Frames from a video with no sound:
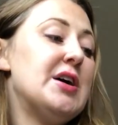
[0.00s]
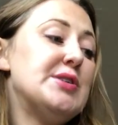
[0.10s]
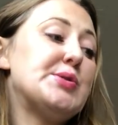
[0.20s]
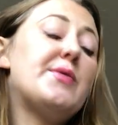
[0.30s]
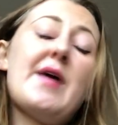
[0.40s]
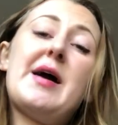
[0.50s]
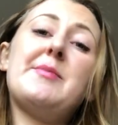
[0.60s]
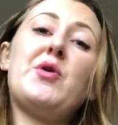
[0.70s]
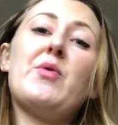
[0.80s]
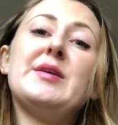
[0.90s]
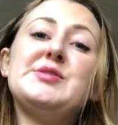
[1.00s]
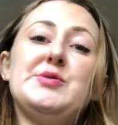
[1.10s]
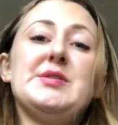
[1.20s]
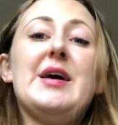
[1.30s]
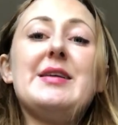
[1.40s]
So if I am going
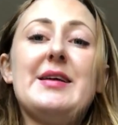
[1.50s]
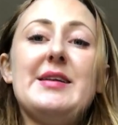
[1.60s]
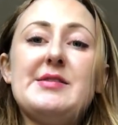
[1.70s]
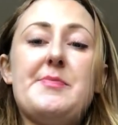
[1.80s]
to tighten it,